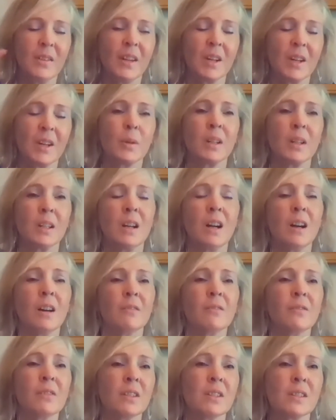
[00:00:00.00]
Equity
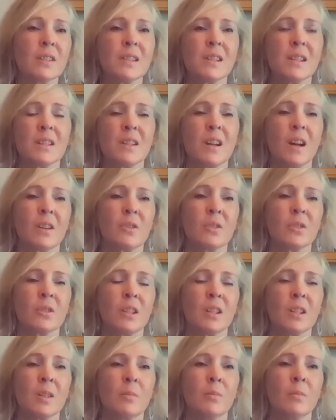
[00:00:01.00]
Conference that Dr.
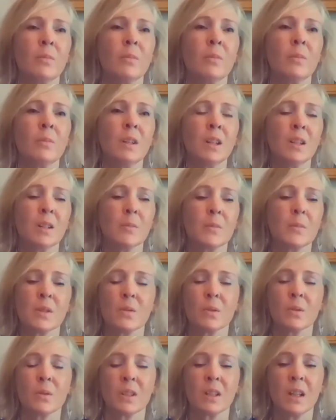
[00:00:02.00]
Kim helped
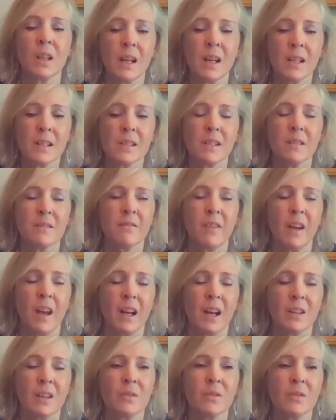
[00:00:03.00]
to organize and
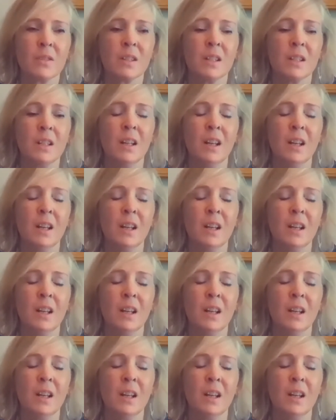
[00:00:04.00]
found,